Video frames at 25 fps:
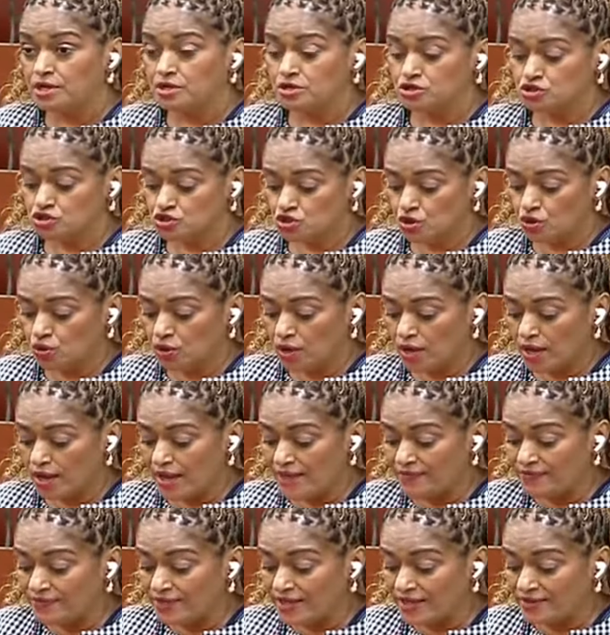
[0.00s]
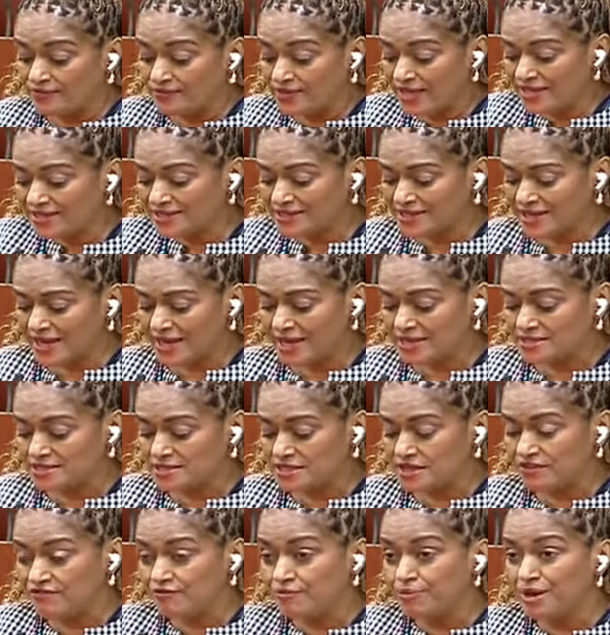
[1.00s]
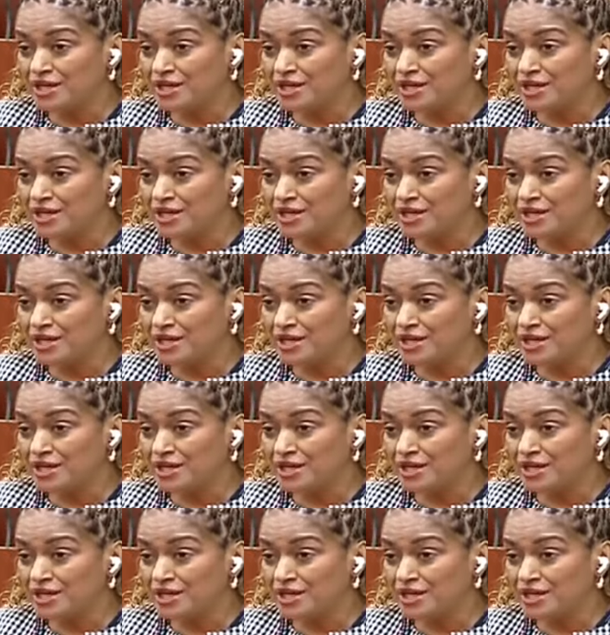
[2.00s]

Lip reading: So, and in that case, if